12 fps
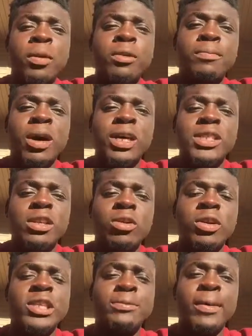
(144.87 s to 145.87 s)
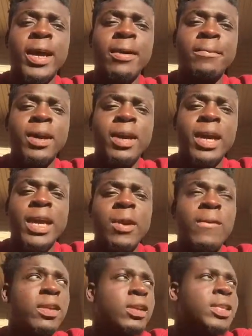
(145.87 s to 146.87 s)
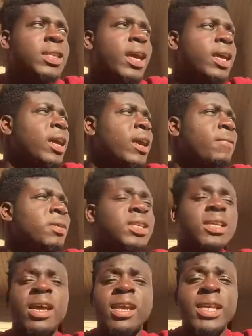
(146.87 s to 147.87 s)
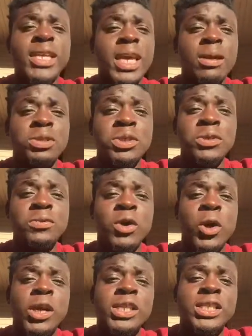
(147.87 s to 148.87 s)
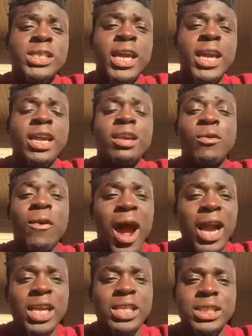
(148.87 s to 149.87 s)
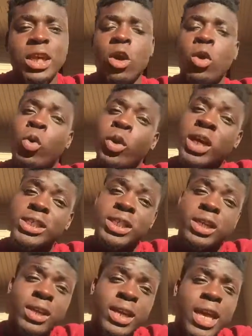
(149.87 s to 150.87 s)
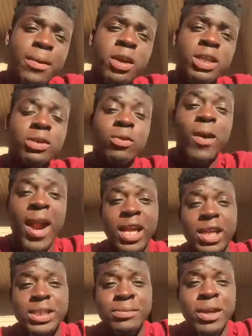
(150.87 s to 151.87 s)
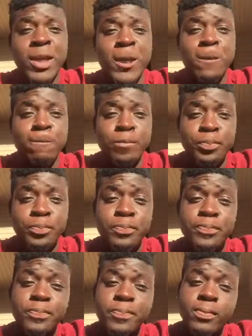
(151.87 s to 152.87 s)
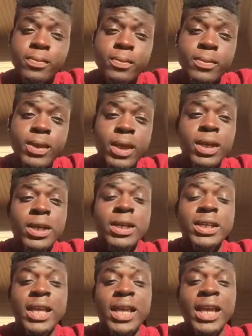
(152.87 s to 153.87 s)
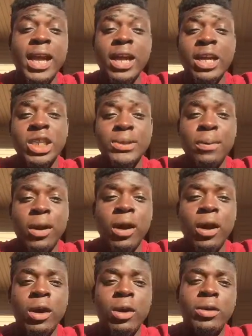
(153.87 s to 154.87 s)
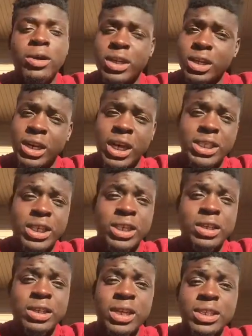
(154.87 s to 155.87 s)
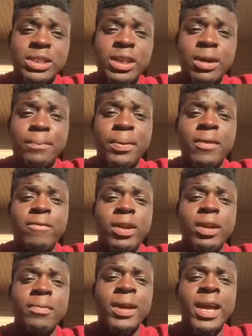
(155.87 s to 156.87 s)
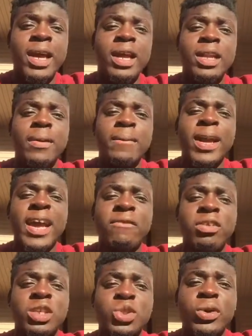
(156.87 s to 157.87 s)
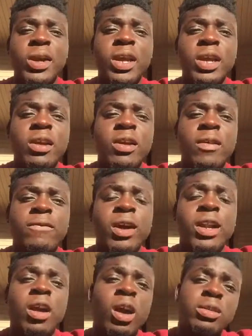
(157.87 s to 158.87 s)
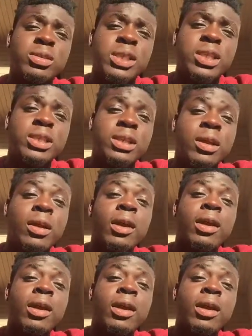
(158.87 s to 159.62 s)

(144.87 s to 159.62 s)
Putting Boston on his back, man. I can't wait to see that game. It's another game too. Golden State and the Rockets. Well, that's a good game, because the Rockets, man, they got Chris Paul. That's a good pick for them. They had end up having a trade in the offseason.